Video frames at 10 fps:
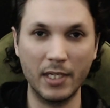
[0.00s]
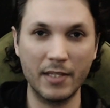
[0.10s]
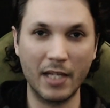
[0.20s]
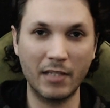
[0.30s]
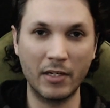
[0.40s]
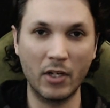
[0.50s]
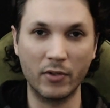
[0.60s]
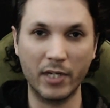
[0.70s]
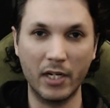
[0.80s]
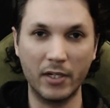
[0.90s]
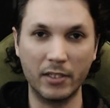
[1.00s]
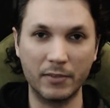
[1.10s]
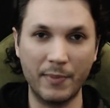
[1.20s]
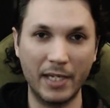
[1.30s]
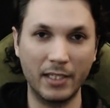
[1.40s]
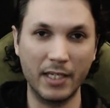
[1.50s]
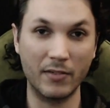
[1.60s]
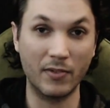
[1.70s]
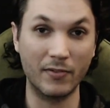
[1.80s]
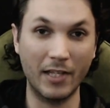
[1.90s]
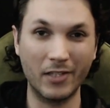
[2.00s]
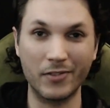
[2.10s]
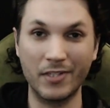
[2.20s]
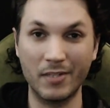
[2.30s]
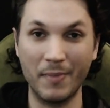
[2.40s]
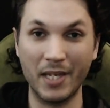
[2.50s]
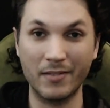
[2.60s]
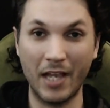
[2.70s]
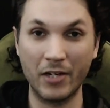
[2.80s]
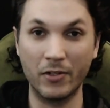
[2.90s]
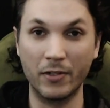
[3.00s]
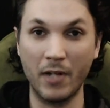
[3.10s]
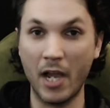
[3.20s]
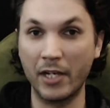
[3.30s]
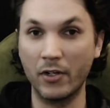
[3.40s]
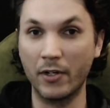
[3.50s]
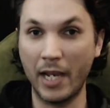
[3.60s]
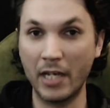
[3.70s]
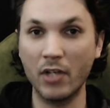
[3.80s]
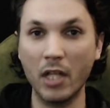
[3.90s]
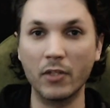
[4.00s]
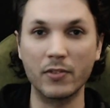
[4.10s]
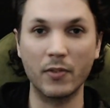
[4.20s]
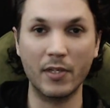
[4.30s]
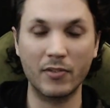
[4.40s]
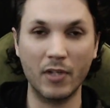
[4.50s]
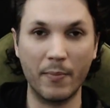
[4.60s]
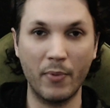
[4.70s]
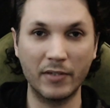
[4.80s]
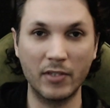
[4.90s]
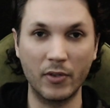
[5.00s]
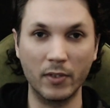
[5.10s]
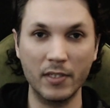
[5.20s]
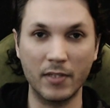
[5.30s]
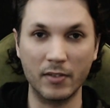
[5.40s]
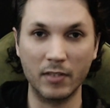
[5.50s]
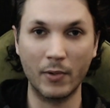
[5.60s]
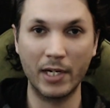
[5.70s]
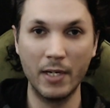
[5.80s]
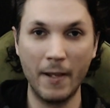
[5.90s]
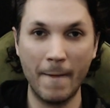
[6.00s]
need that $10 card as badly as the sellers need to make 10 or 9 or $8, so they start pricing their listings lower.